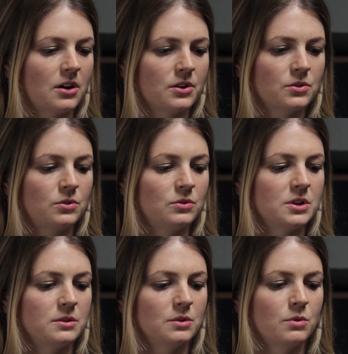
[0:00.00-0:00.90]
article
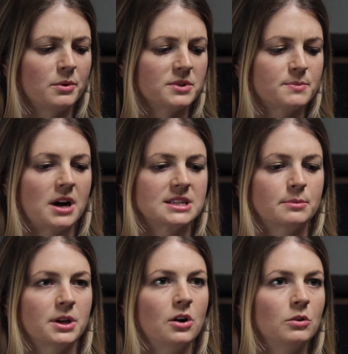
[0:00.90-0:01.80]
that the woman was
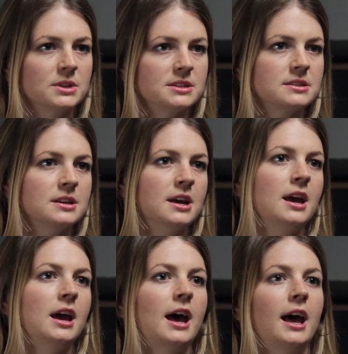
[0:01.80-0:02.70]
possibly homeless
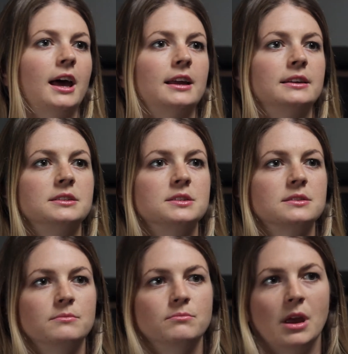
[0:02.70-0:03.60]
and
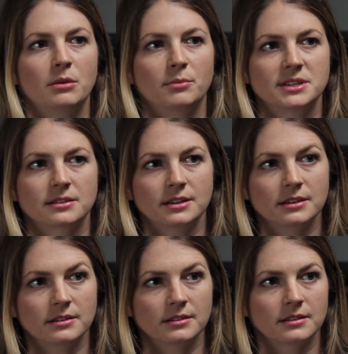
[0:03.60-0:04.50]
maybe mentally
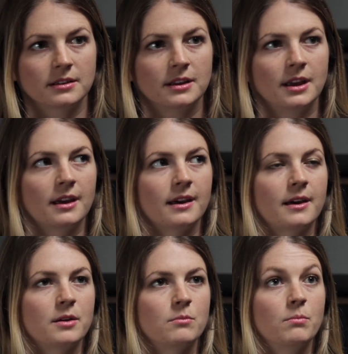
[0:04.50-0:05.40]
ill.
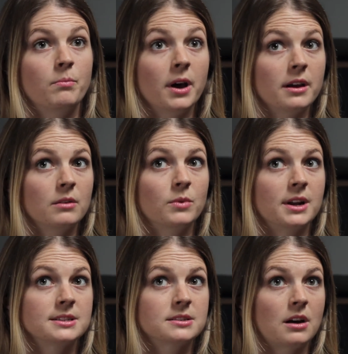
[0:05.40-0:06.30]
But when
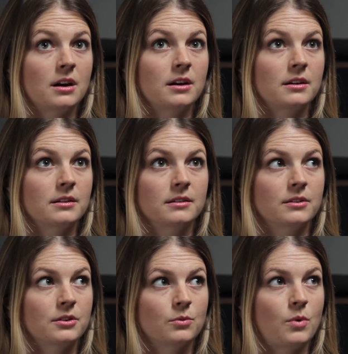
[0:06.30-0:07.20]
I saw
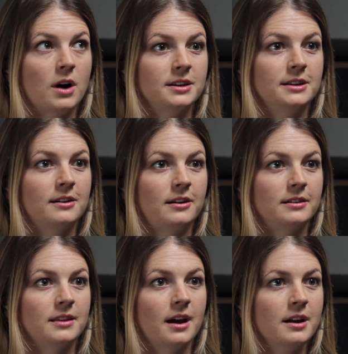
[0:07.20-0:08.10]
her walking
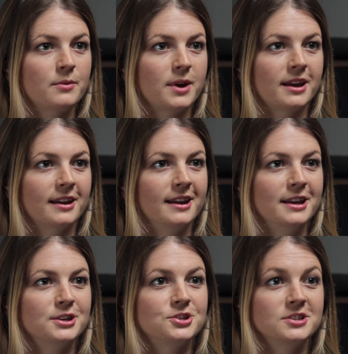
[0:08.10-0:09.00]
on the highway,
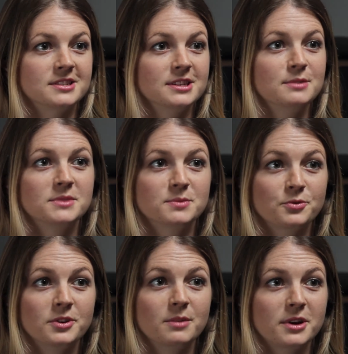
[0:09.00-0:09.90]
she seemed
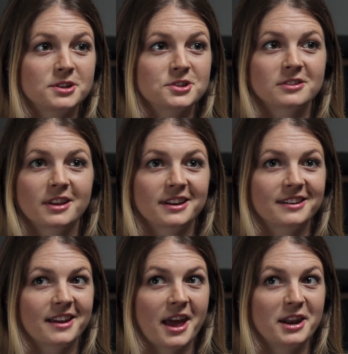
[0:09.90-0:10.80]
pretty much
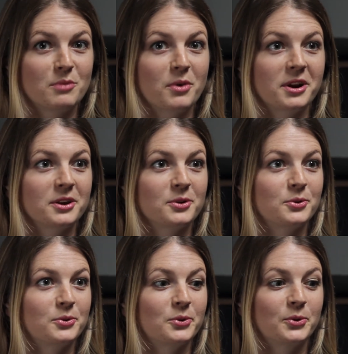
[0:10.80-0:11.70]
like anybody
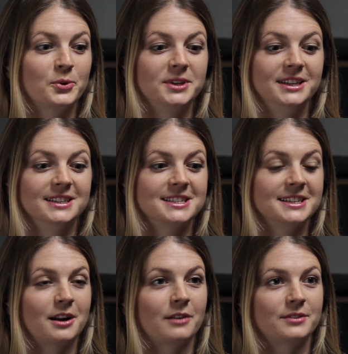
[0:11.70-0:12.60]
who needed to
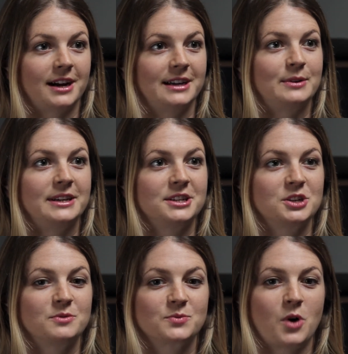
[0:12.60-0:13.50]
get off a highway.
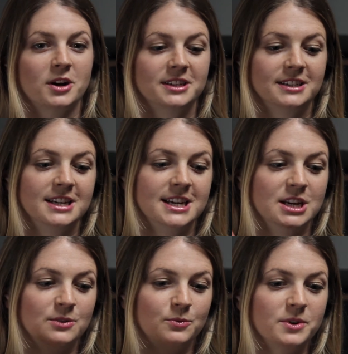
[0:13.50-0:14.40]
She was walking
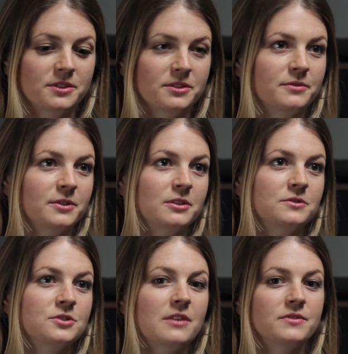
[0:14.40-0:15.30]
with the flow
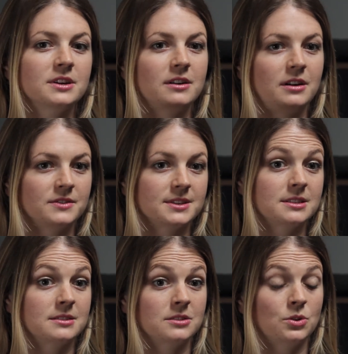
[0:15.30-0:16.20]
of traffic on the
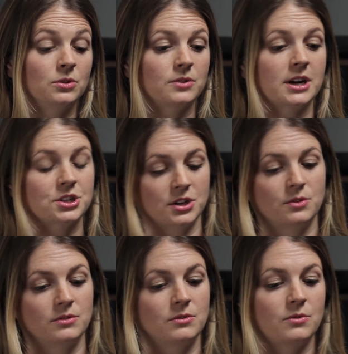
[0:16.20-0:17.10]
shoulder, actually
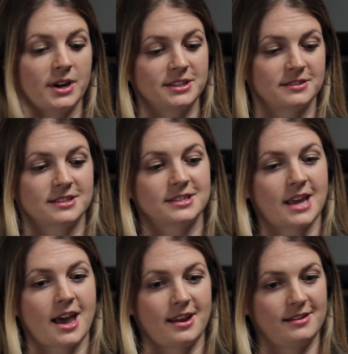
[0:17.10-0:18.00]
quite to the
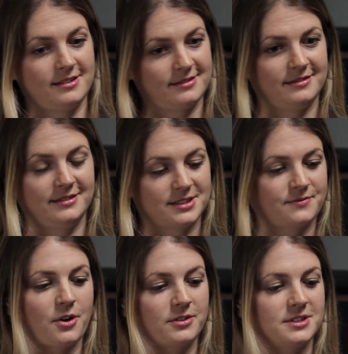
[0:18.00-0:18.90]
side, as
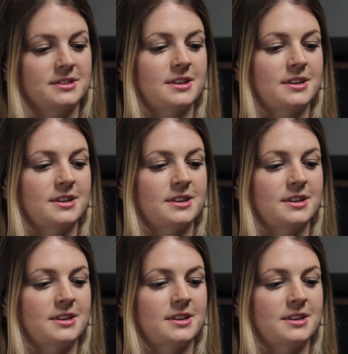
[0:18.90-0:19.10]
far to the